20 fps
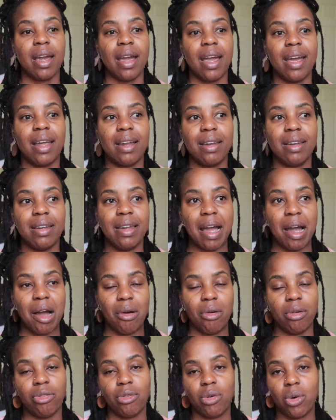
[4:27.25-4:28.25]
And
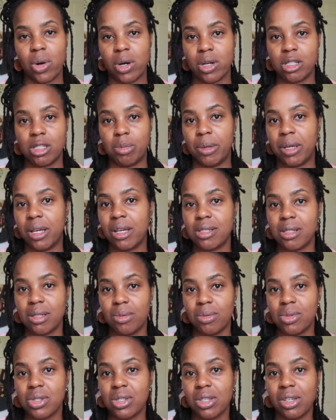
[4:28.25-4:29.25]
now, of course, because
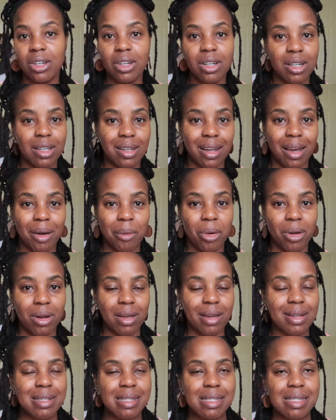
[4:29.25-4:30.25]
it was good, I want
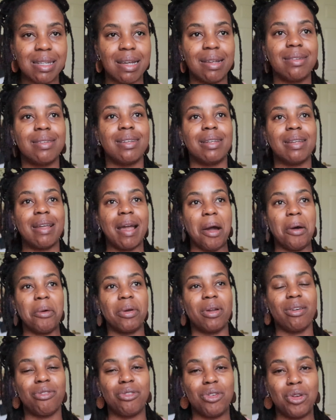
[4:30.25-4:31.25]
to extend it
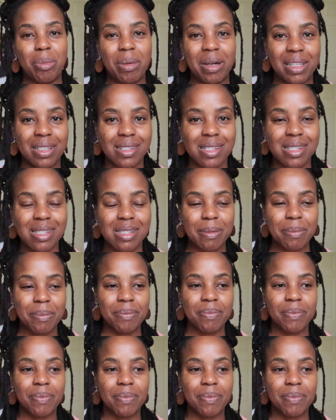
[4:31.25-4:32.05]
out a few months.